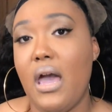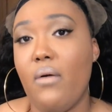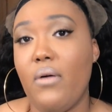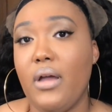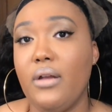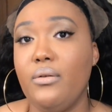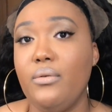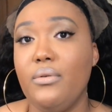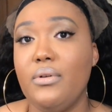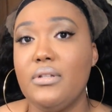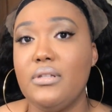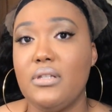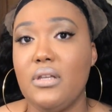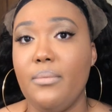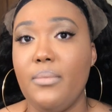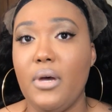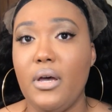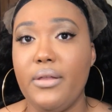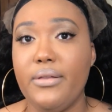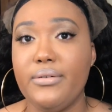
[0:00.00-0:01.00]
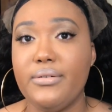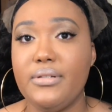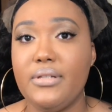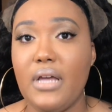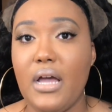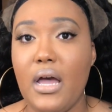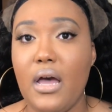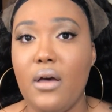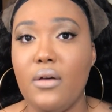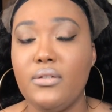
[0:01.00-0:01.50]
I do in some other
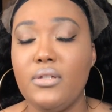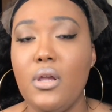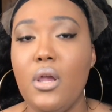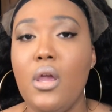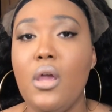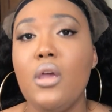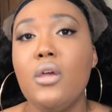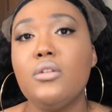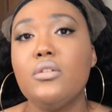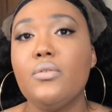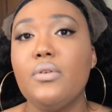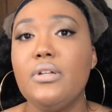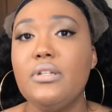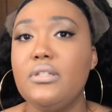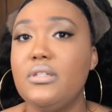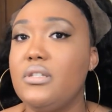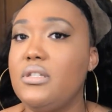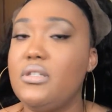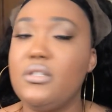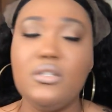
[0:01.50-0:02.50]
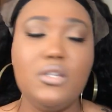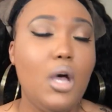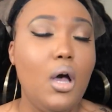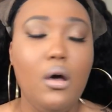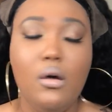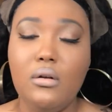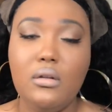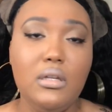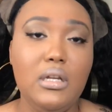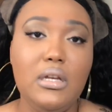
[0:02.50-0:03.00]
styles. So it
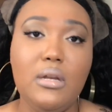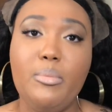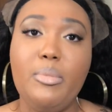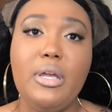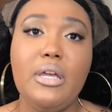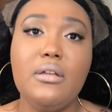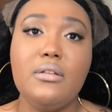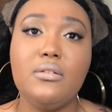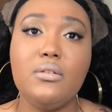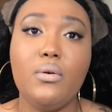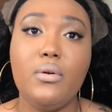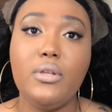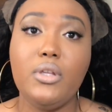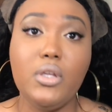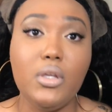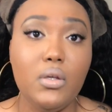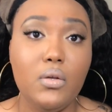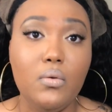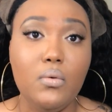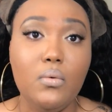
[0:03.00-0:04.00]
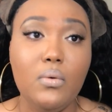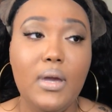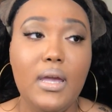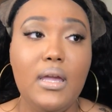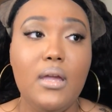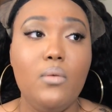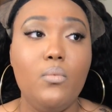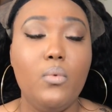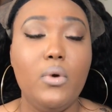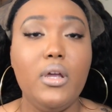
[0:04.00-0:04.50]
totally depends on you
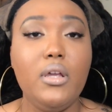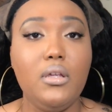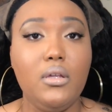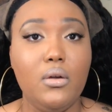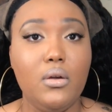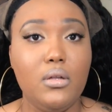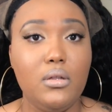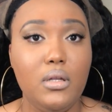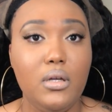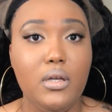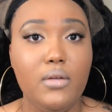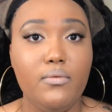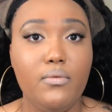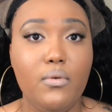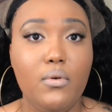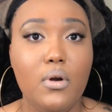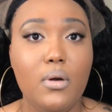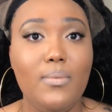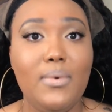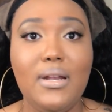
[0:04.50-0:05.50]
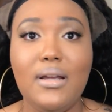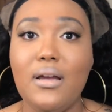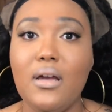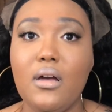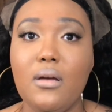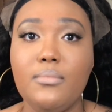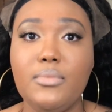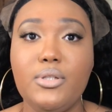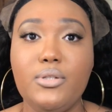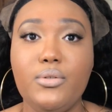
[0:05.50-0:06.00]
and what you're looking for when it
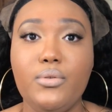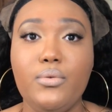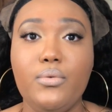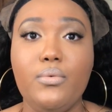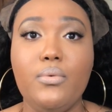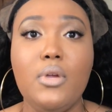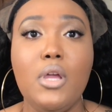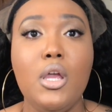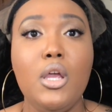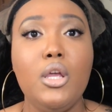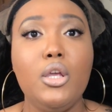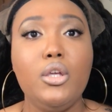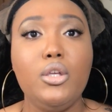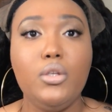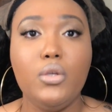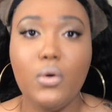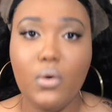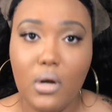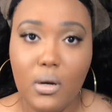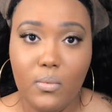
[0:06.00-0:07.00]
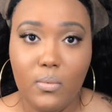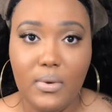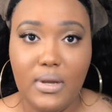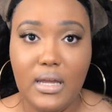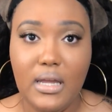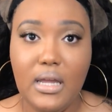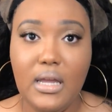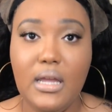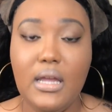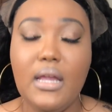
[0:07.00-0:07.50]
comes to your
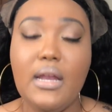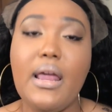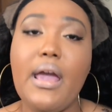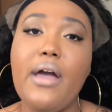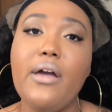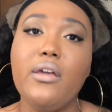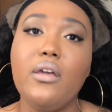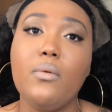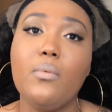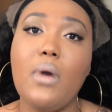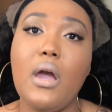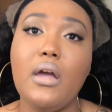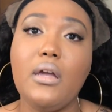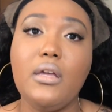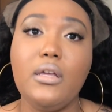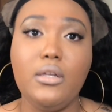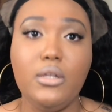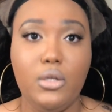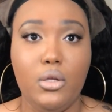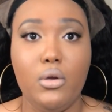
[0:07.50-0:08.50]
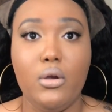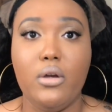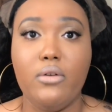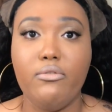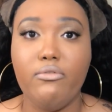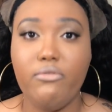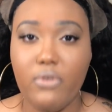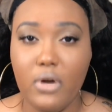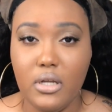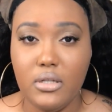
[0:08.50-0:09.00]
wig and how you're rocking your
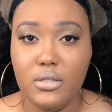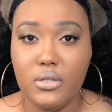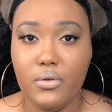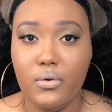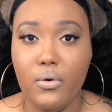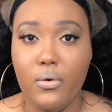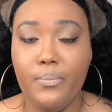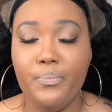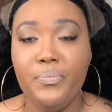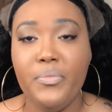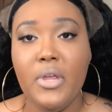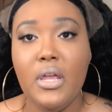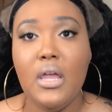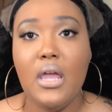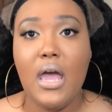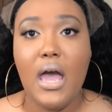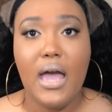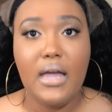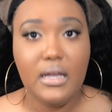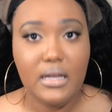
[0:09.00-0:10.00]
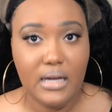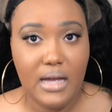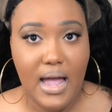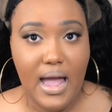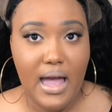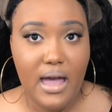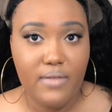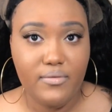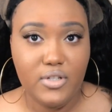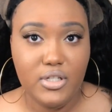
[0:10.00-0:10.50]
frontal. I could
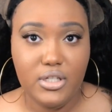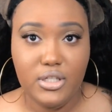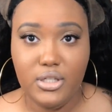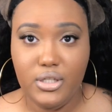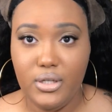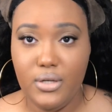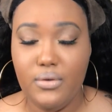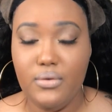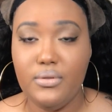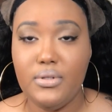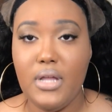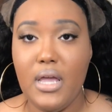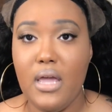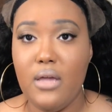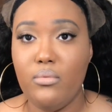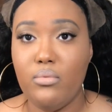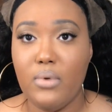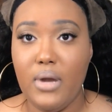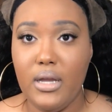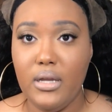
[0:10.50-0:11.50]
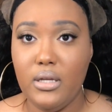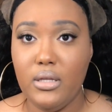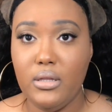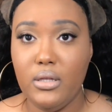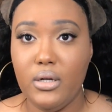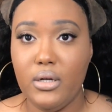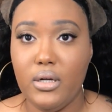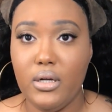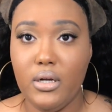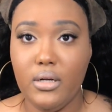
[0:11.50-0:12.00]
have just used a
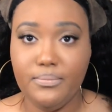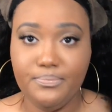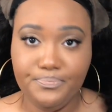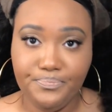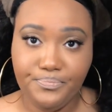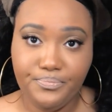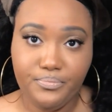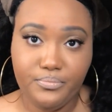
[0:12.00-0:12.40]
regular